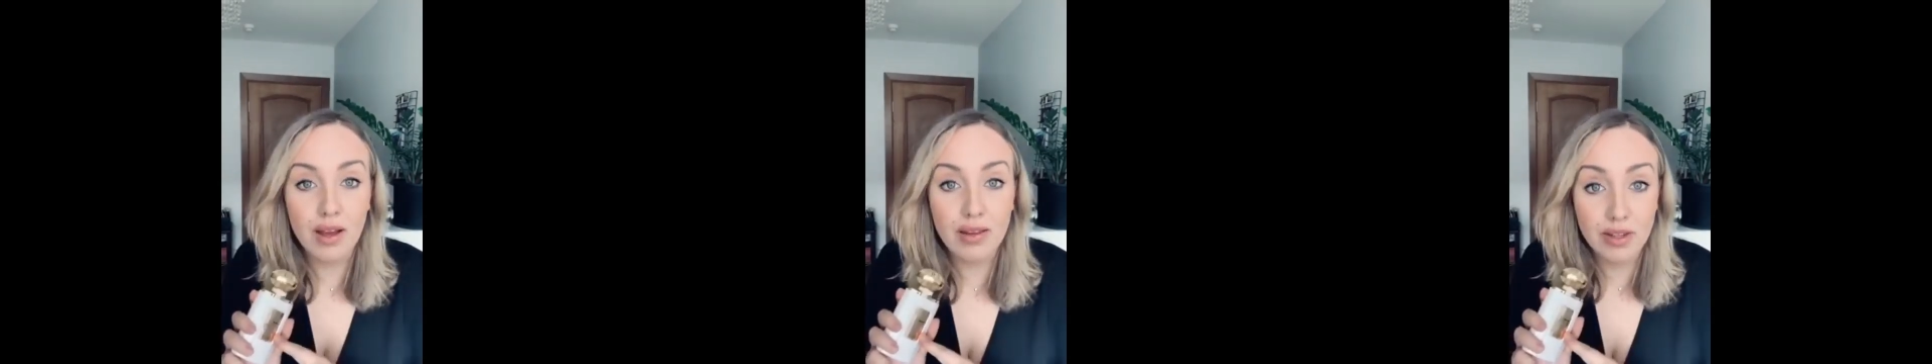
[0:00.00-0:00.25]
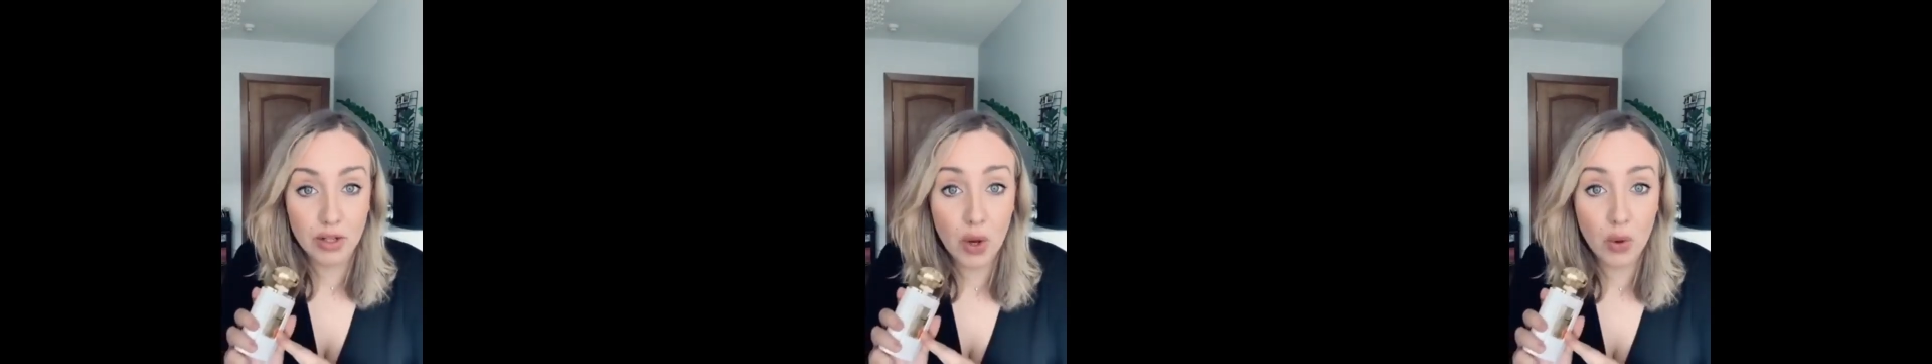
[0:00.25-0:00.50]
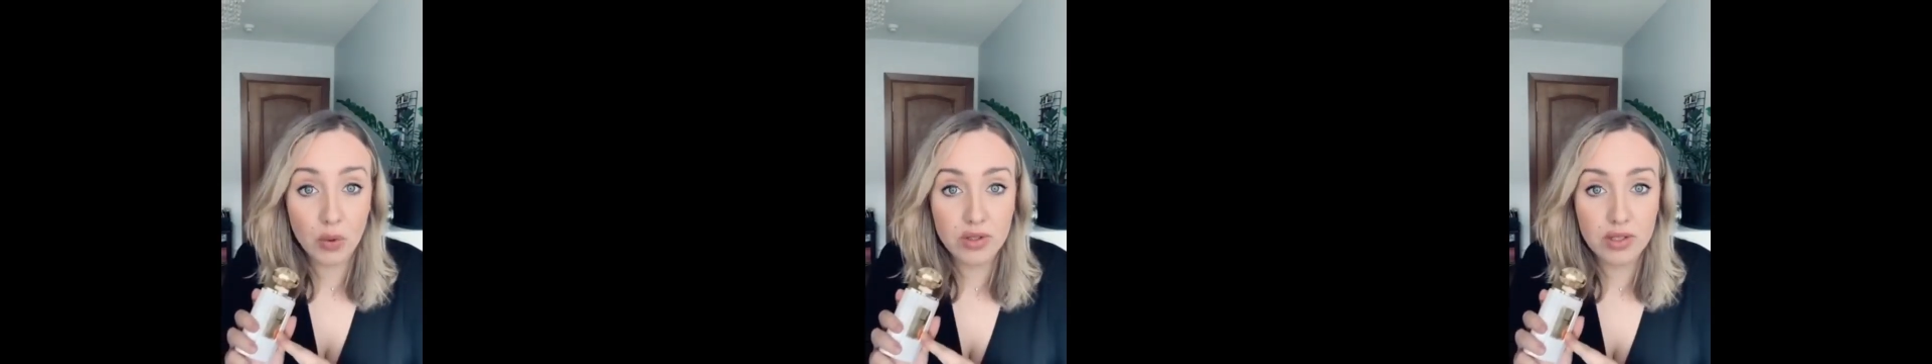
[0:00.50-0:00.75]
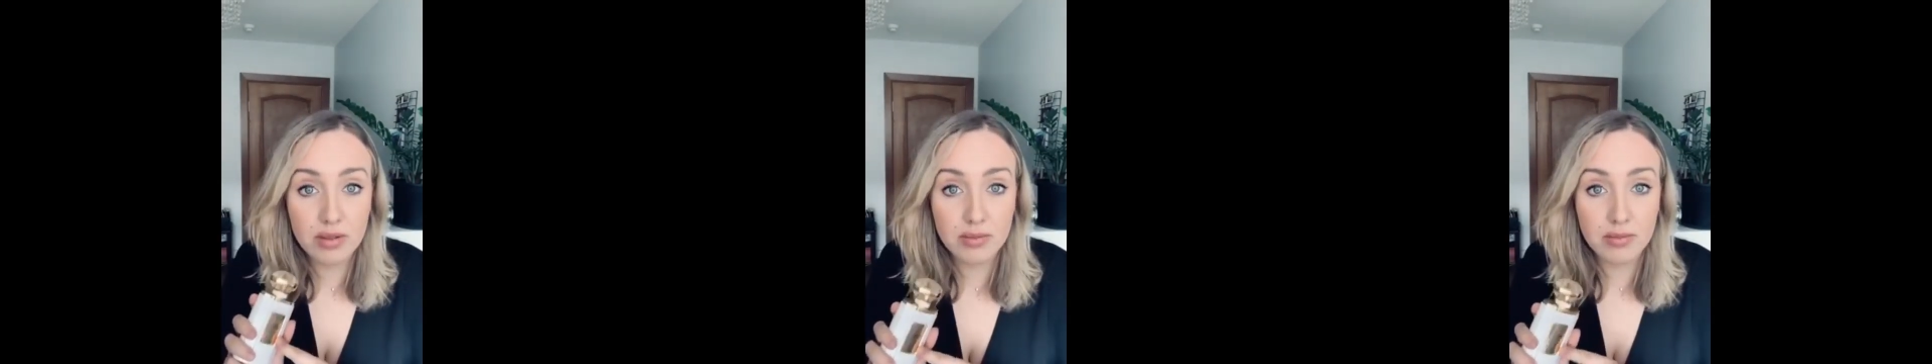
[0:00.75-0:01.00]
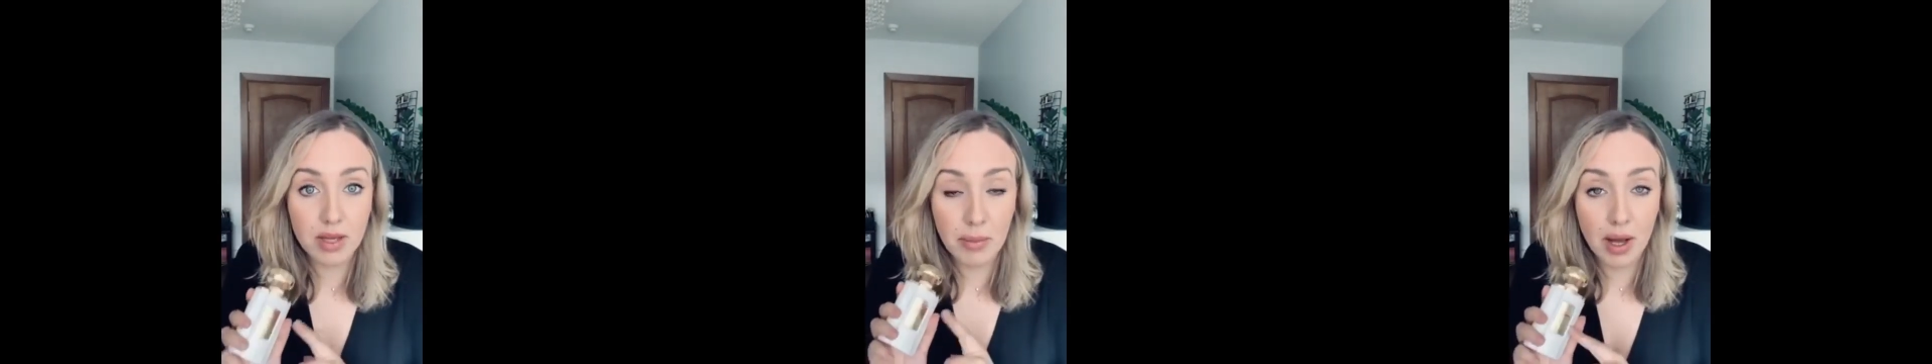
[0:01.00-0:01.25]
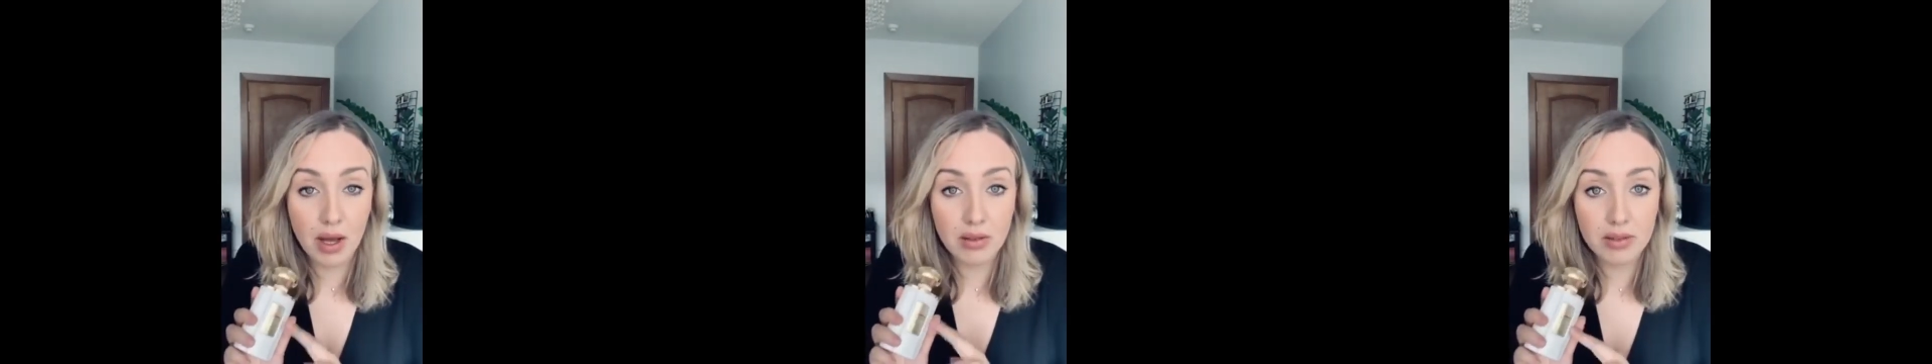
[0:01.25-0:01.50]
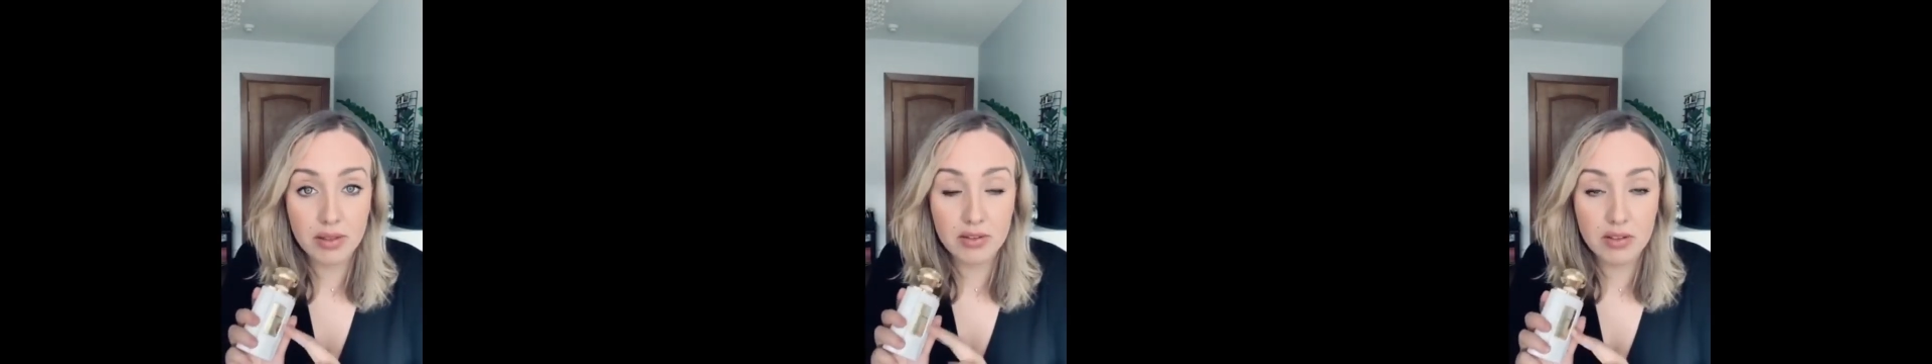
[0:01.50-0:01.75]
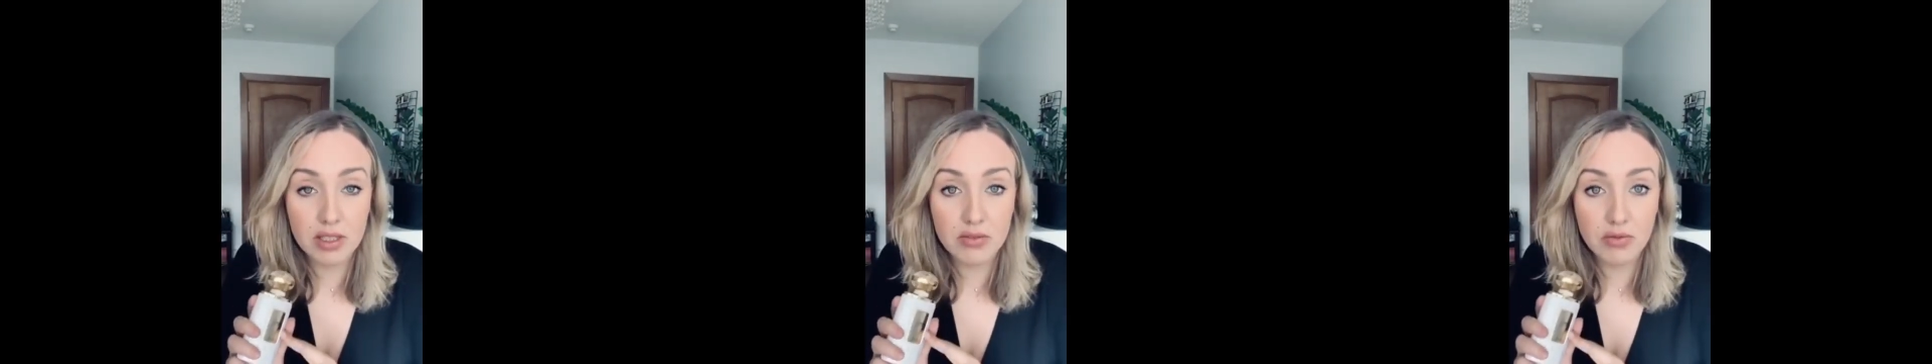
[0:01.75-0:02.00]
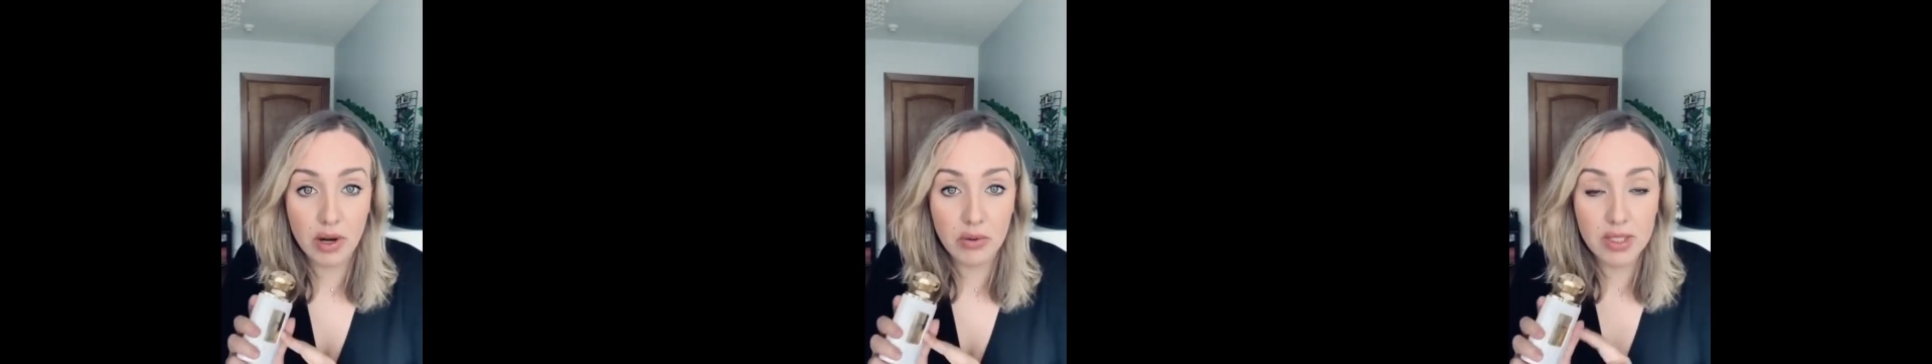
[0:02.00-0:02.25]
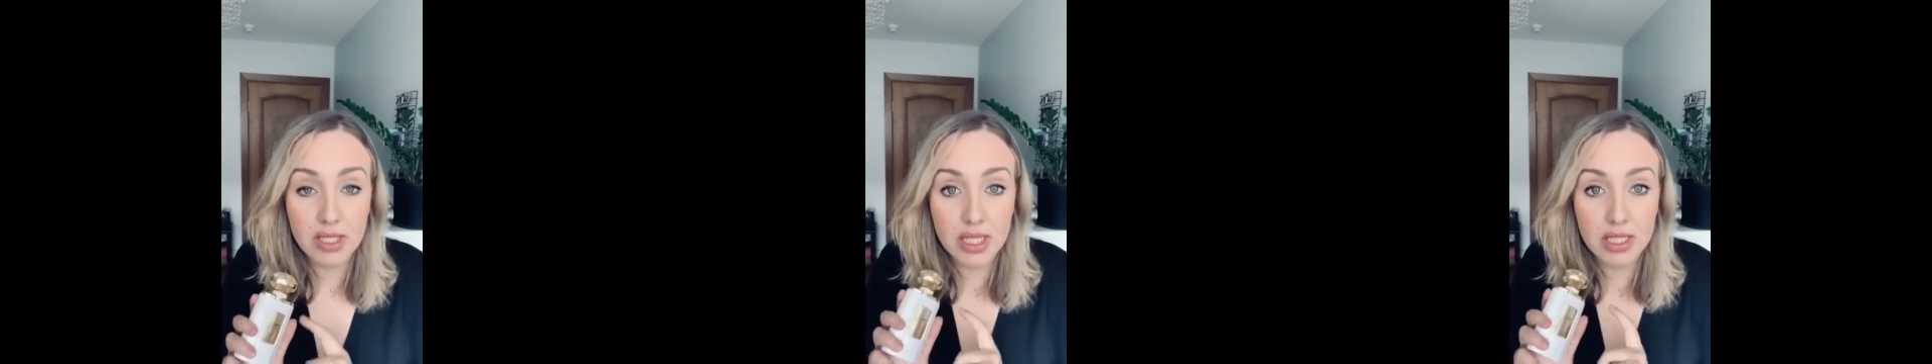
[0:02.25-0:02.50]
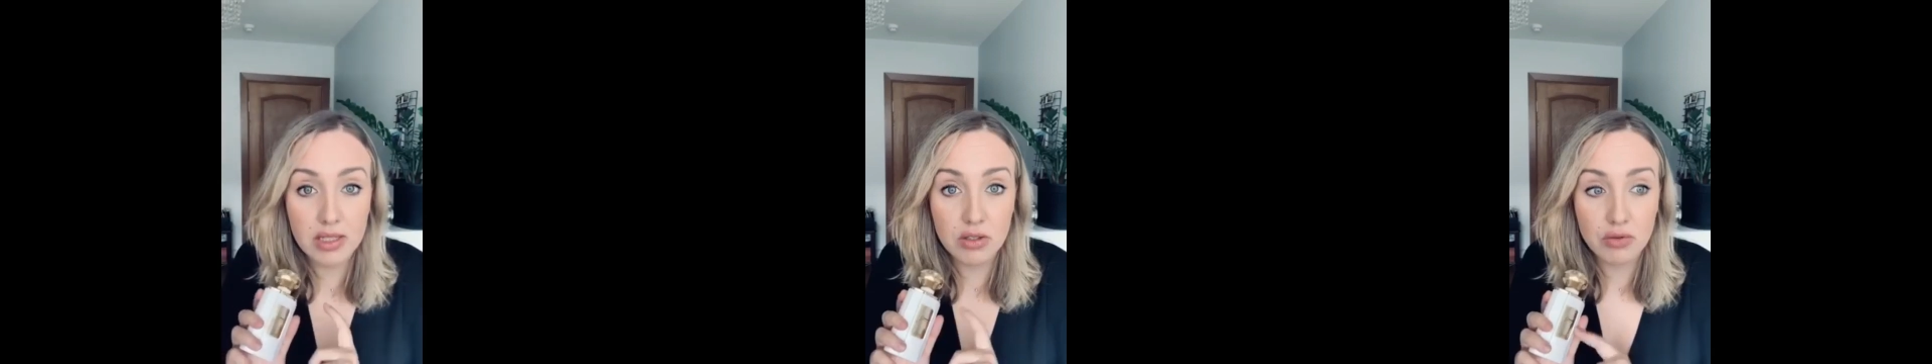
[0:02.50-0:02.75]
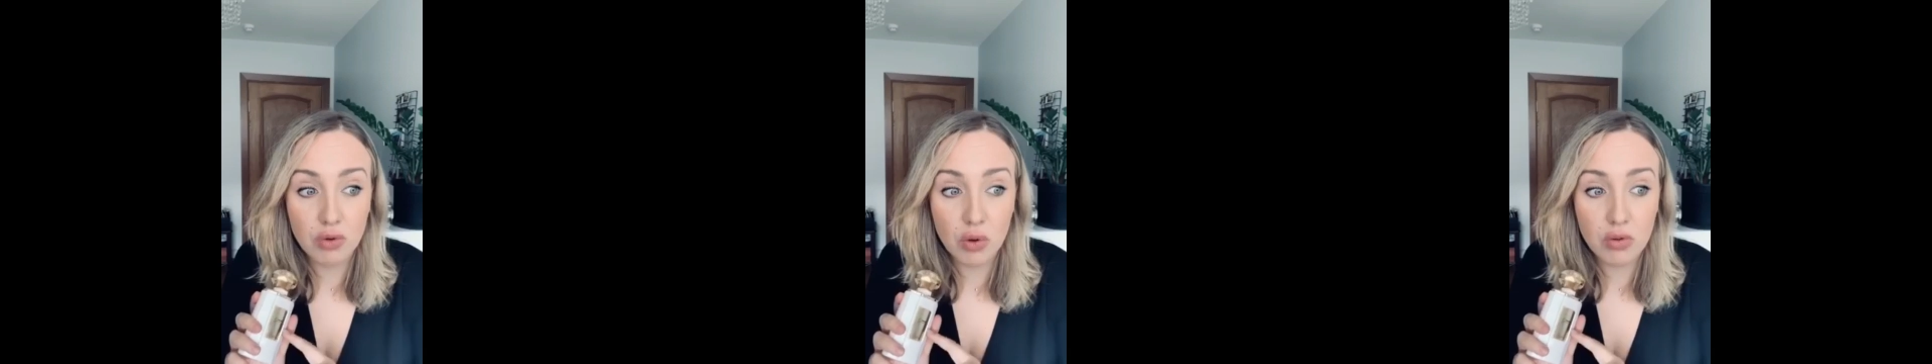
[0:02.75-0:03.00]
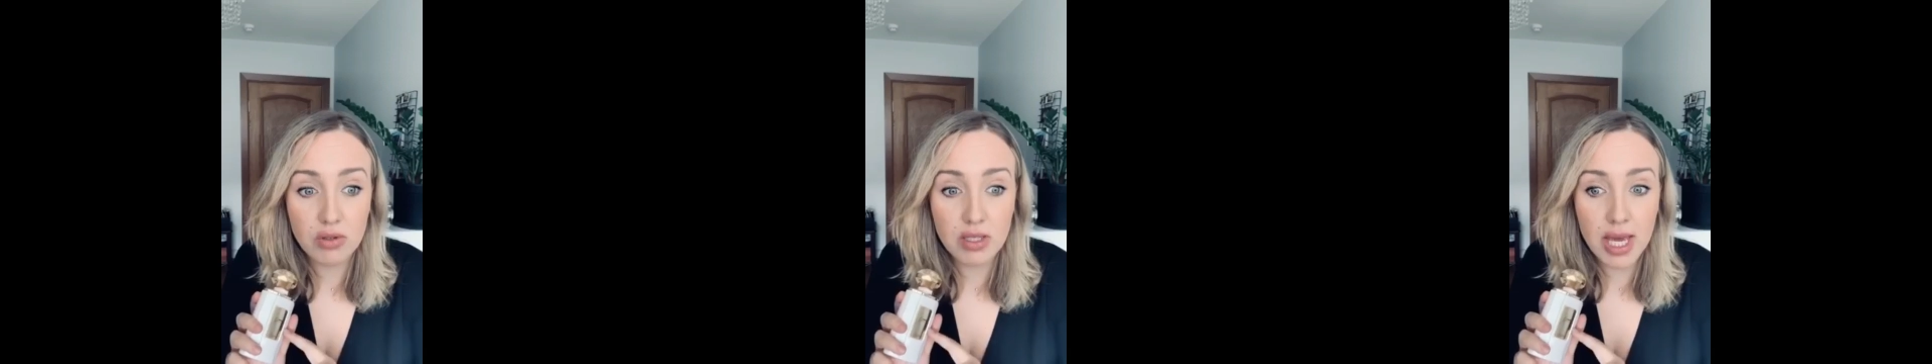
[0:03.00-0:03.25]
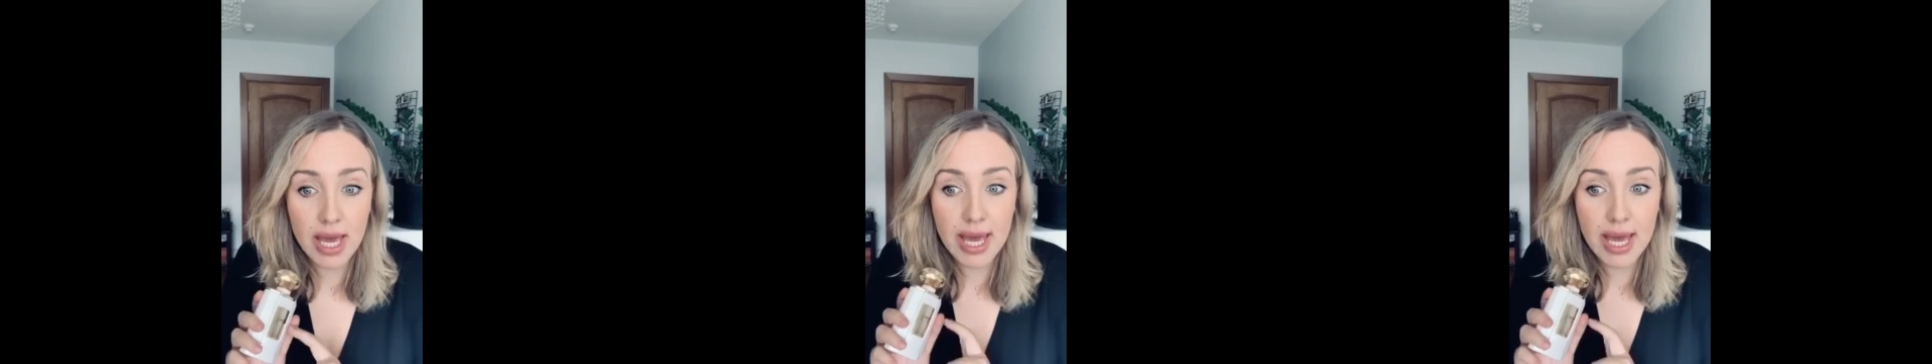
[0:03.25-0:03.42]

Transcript: the notes about this, this fragrance, it's rose,